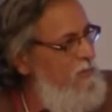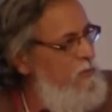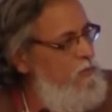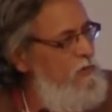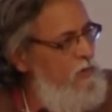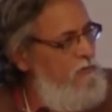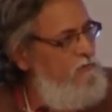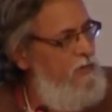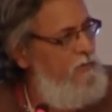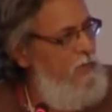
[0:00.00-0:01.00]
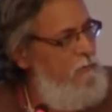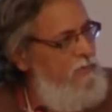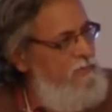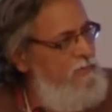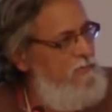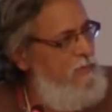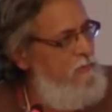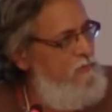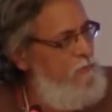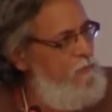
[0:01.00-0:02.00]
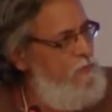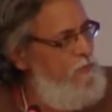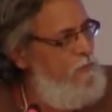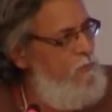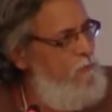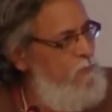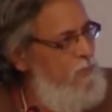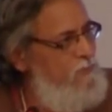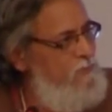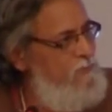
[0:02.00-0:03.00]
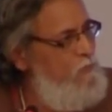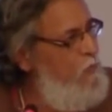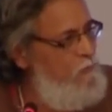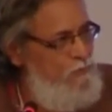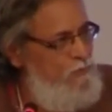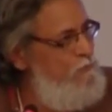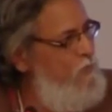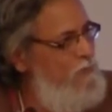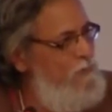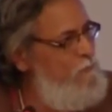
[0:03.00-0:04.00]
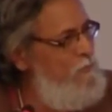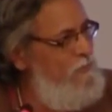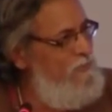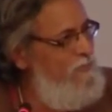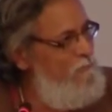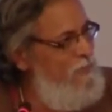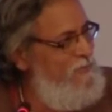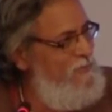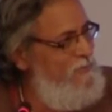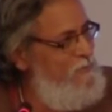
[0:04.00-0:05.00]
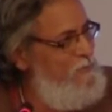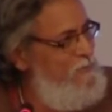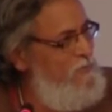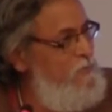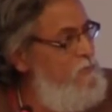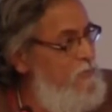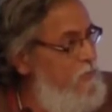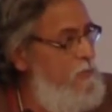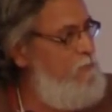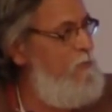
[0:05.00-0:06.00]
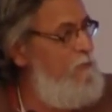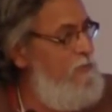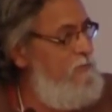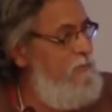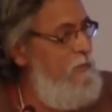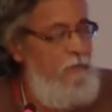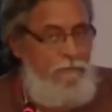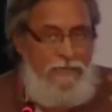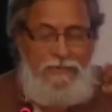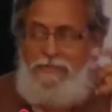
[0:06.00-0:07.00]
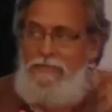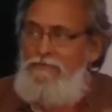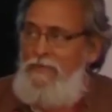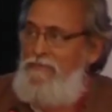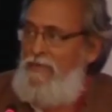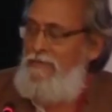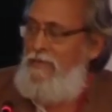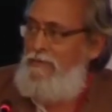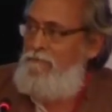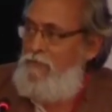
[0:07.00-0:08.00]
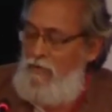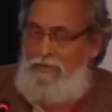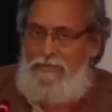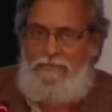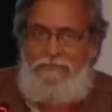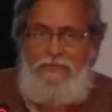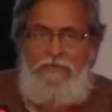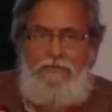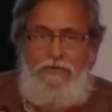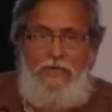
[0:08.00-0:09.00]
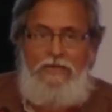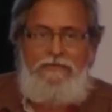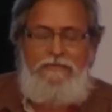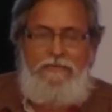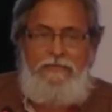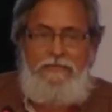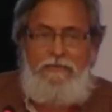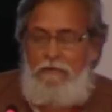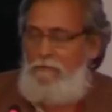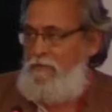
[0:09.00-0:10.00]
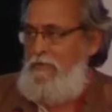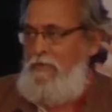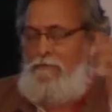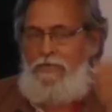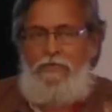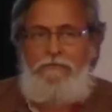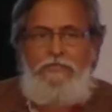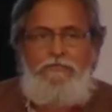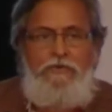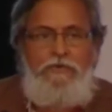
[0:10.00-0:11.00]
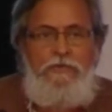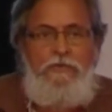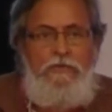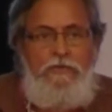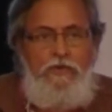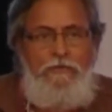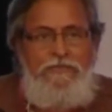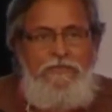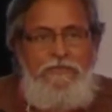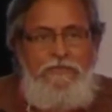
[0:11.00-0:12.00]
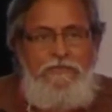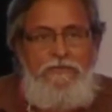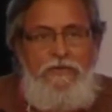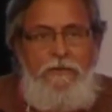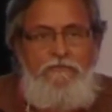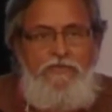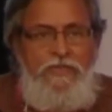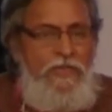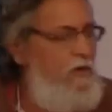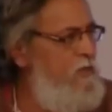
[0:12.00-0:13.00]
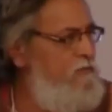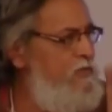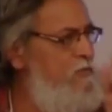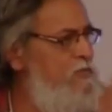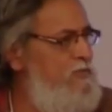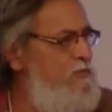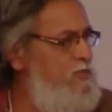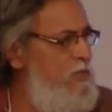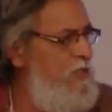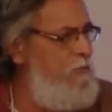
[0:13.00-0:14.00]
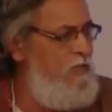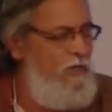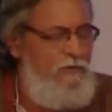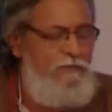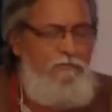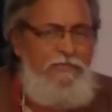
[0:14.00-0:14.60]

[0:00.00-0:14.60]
You will not find MIT and Stanford project at one place, nor would you find the projects done by the engineering students in Sweden at one place. But in India, we have done that more or less to a large extent, and it will become much more robust in years to come. So there are a lot of innovations which are coming out.